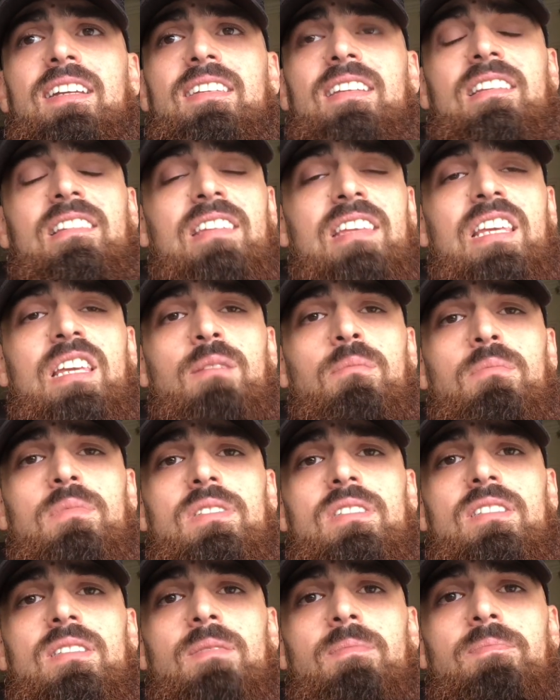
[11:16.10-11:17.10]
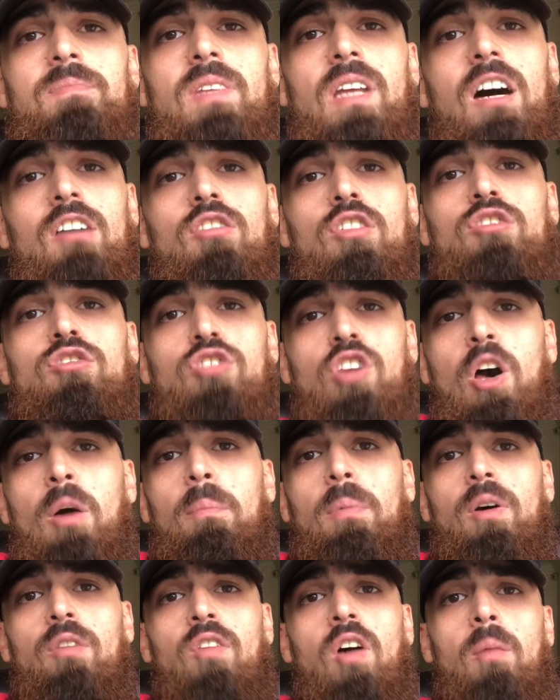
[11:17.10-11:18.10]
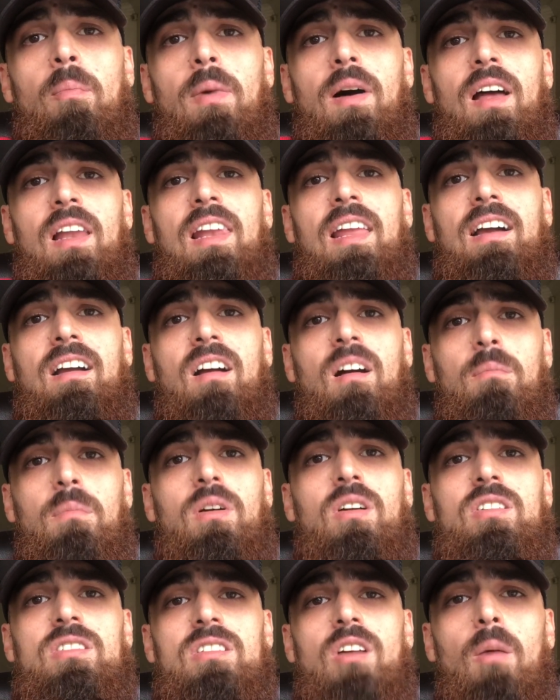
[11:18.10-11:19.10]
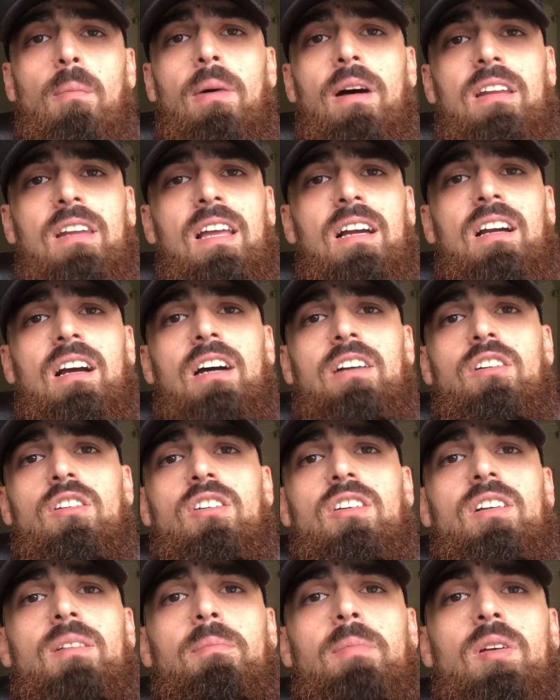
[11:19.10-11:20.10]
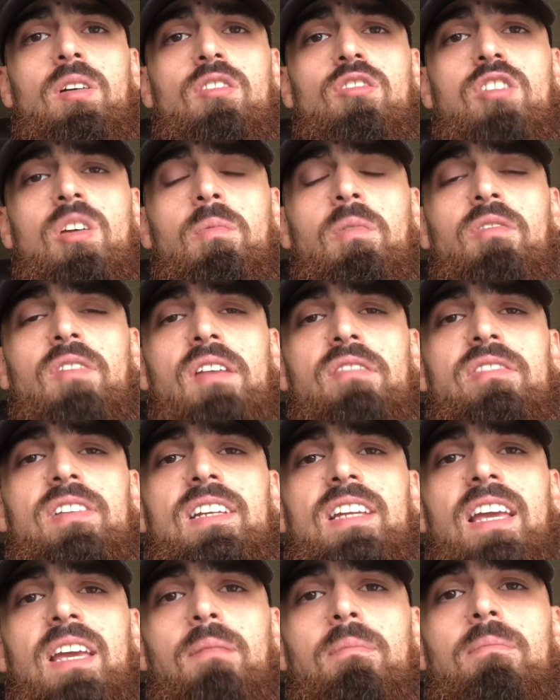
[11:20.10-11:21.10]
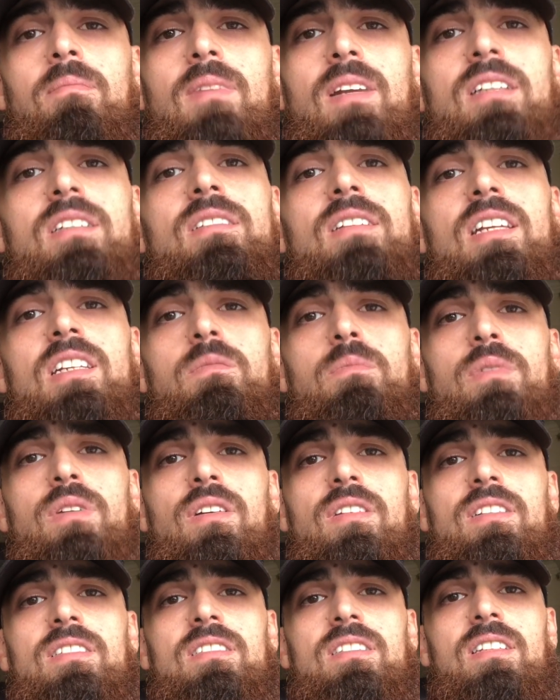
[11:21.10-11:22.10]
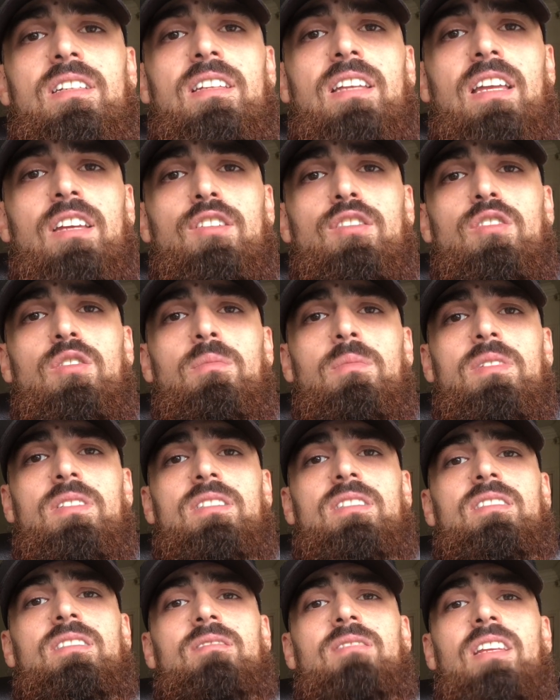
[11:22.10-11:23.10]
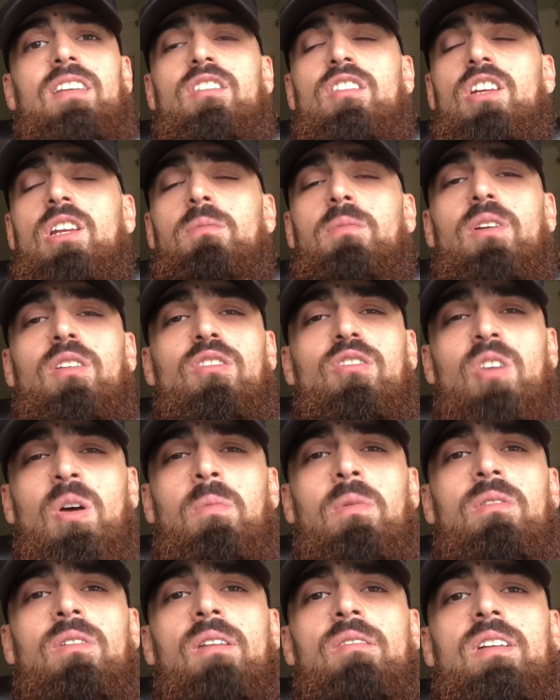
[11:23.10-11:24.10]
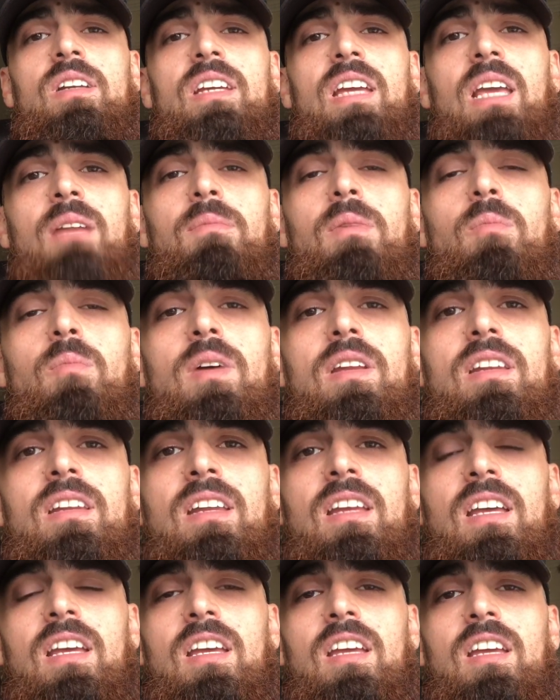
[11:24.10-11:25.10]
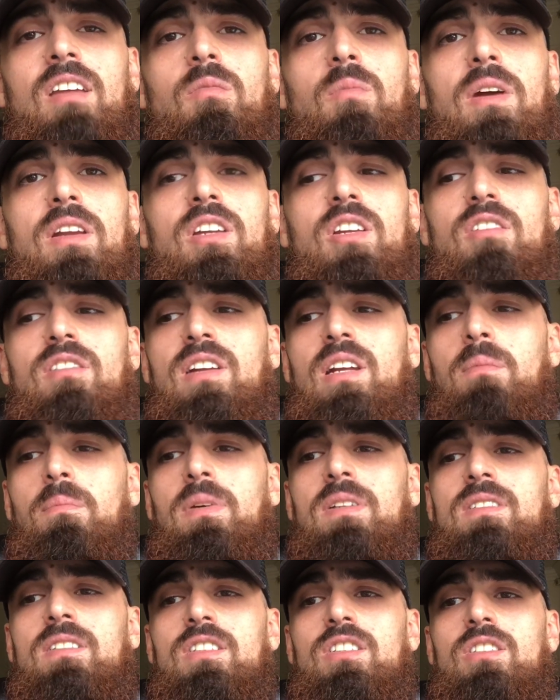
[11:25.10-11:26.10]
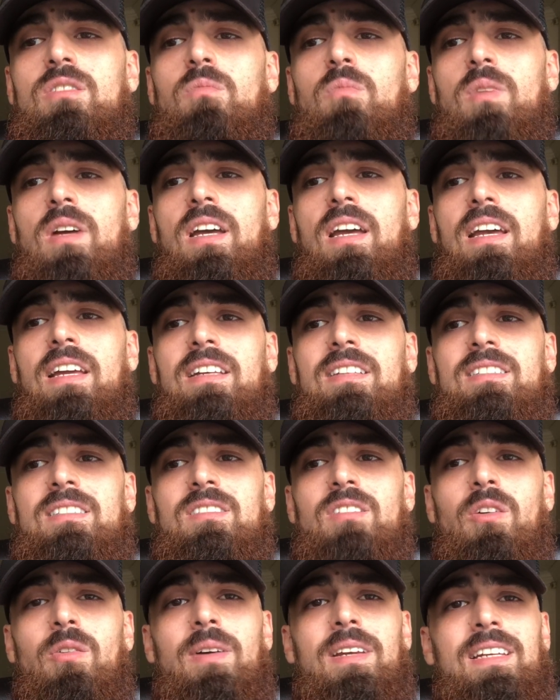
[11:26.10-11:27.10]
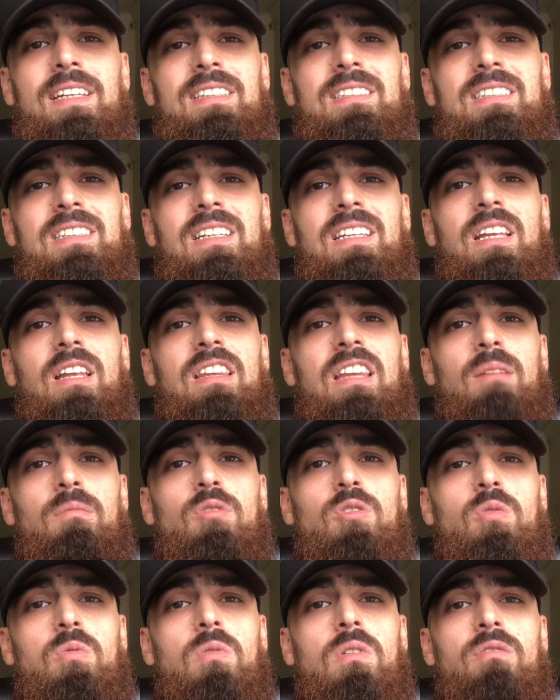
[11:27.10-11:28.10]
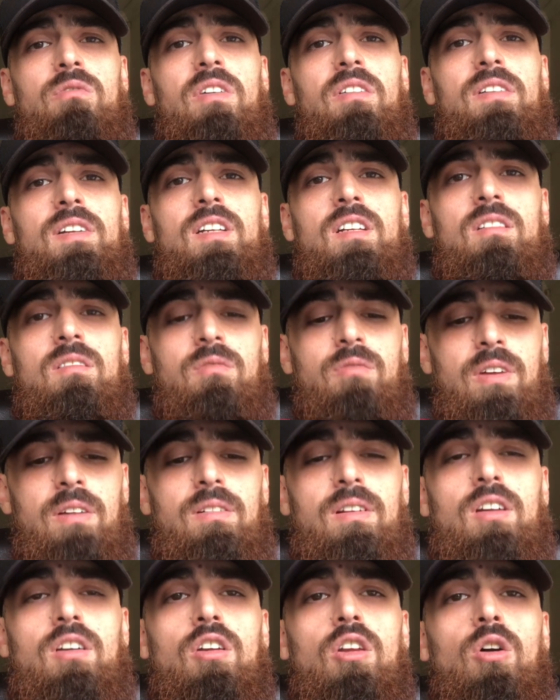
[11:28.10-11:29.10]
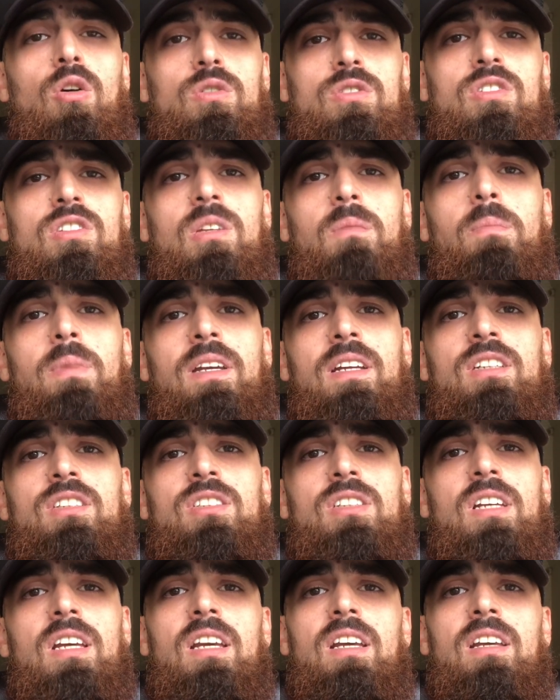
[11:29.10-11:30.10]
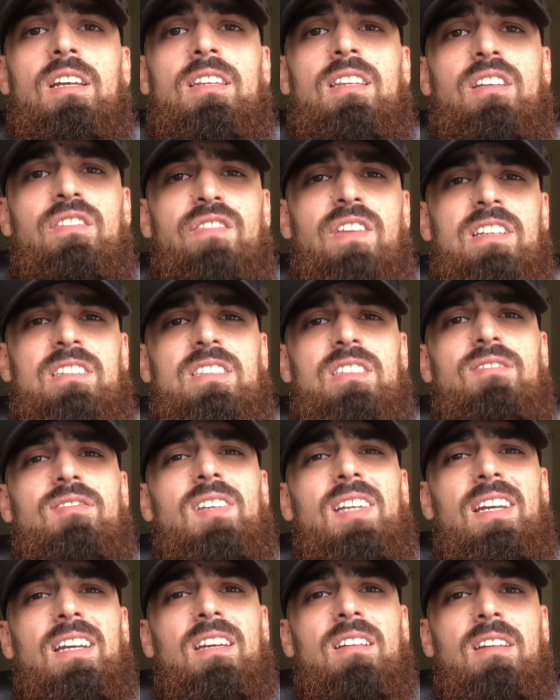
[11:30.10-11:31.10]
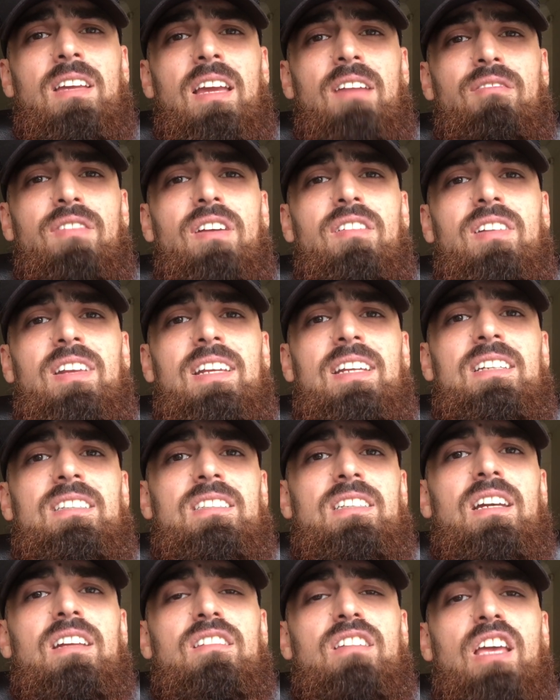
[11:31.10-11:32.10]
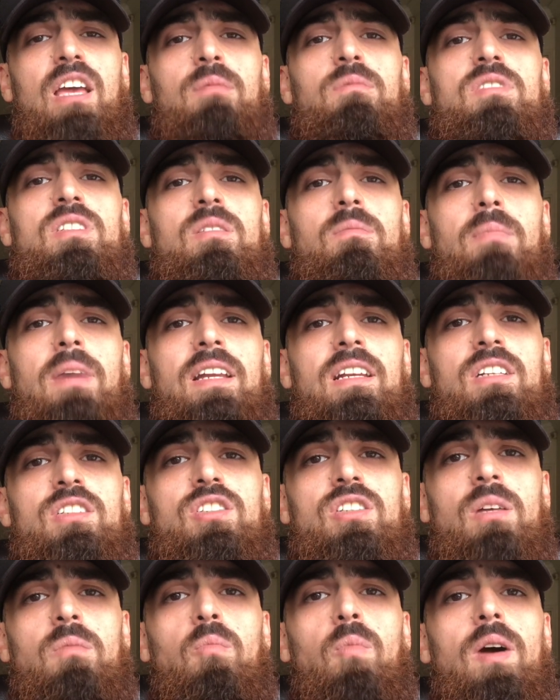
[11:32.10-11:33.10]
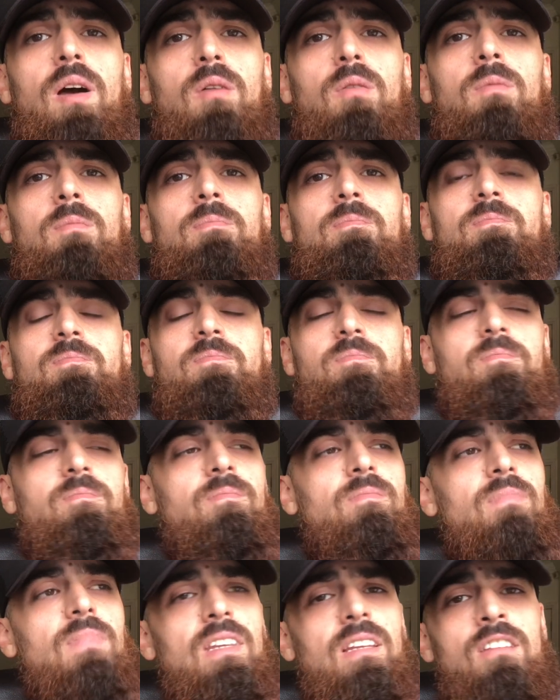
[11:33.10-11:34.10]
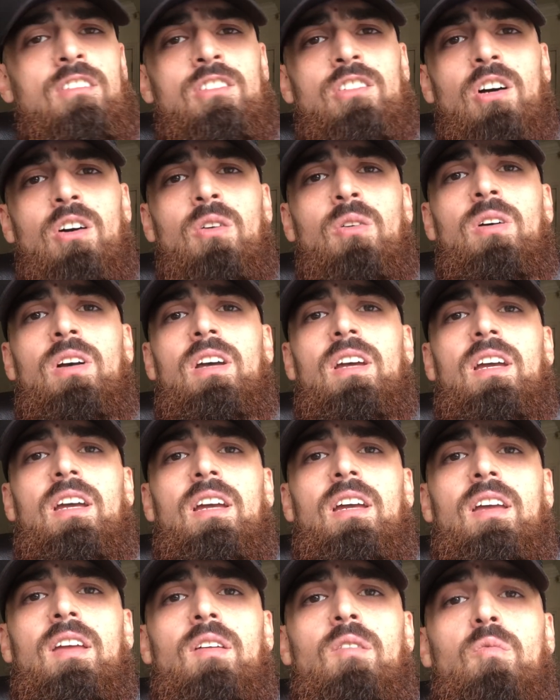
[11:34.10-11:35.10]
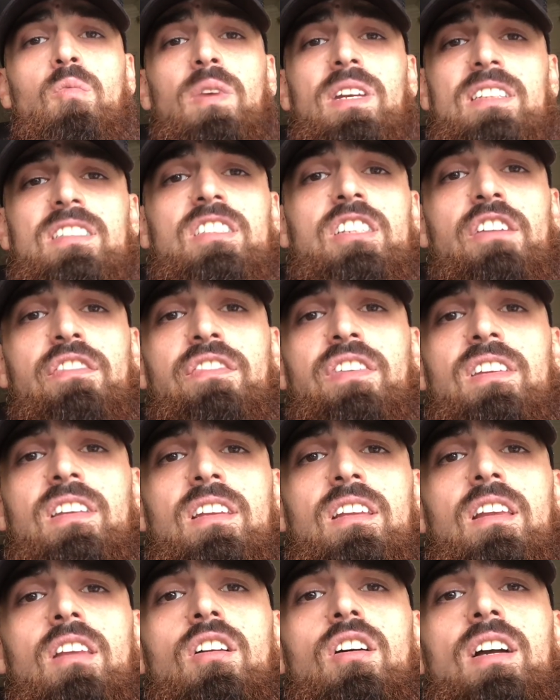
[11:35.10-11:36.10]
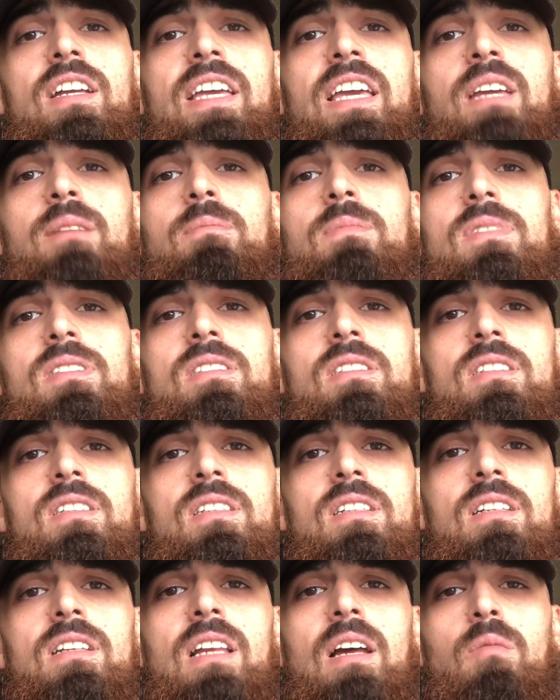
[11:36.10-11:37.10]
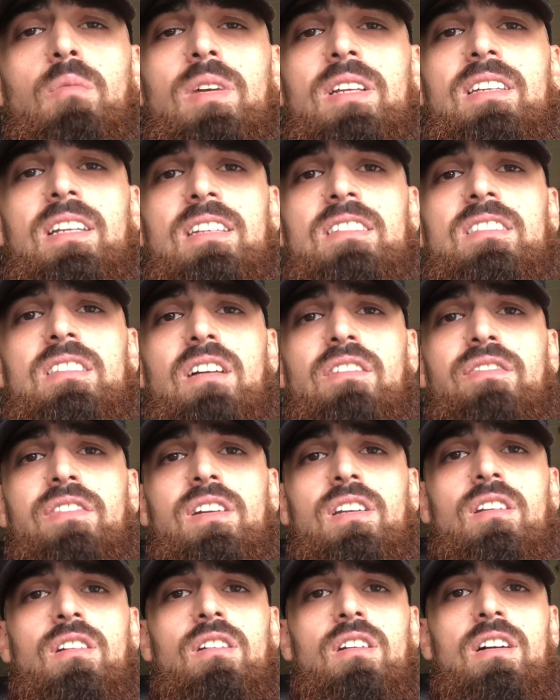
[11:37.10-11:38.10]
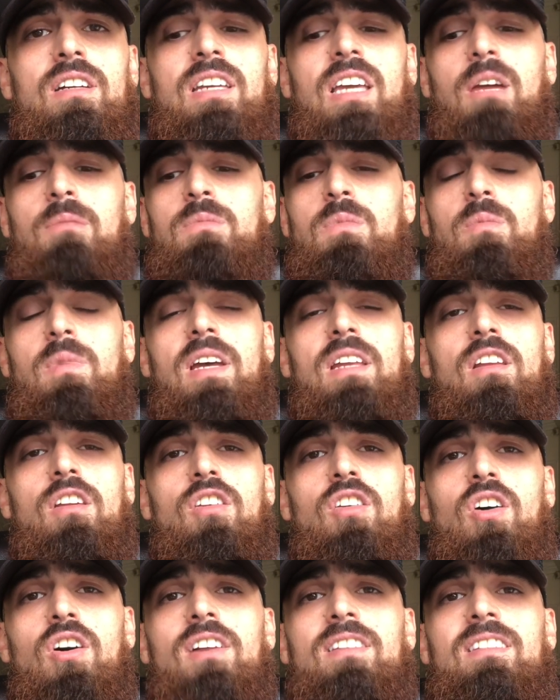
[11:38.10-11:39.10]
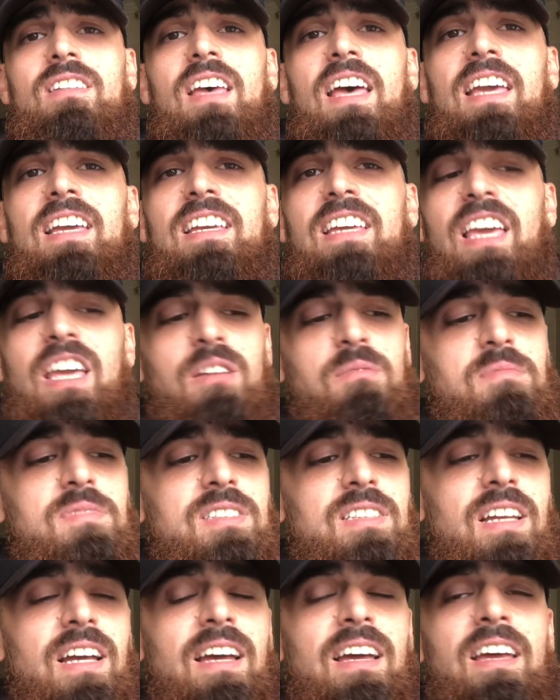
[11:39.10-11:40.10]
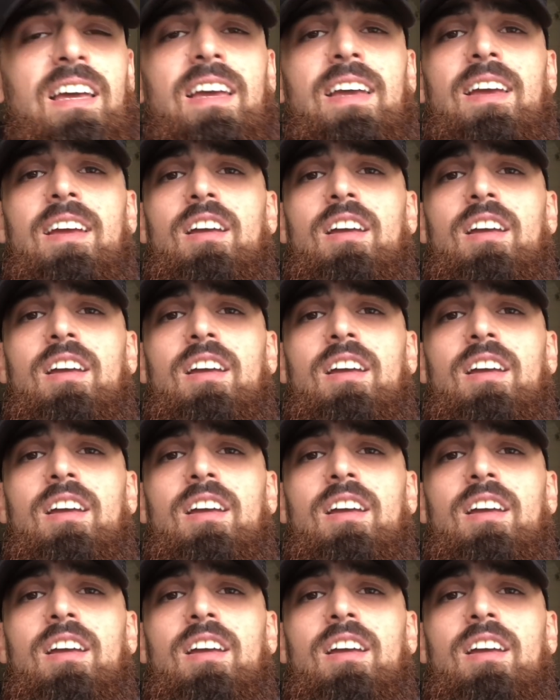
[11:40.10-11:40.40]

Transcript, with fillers: the teams are on top of Oba and Laka, because Oba and Laka are not going to be on top of every game. Let's be honest here, they're humans. They're not going to be on top of every game. And when you're in a position where it's so easy and that them two are very, very close on the pitch, defensively it can get very easy at times to manage them well. So we suffered in a lot of games. Like, we did suffer in a lot of games, and we had a lot of tight games that